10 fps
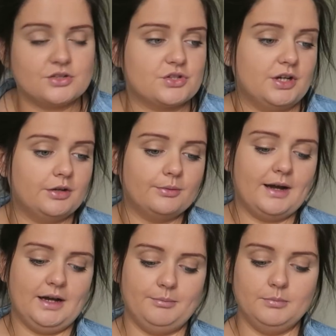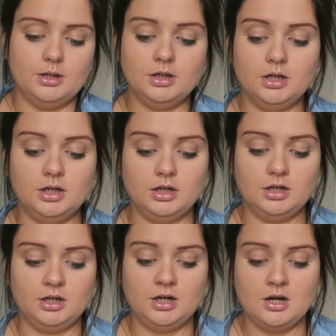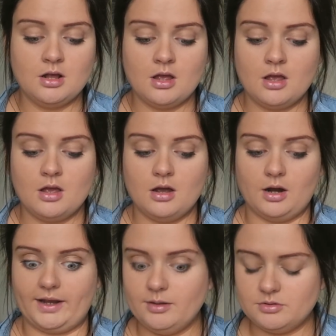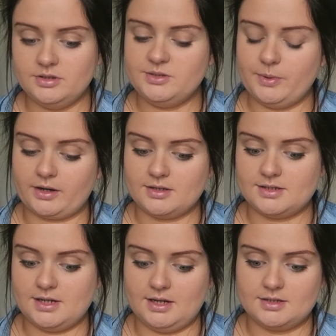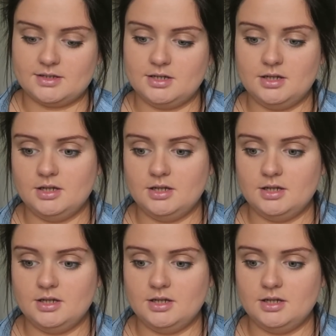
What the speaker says: So I kept doing this pregnancy test.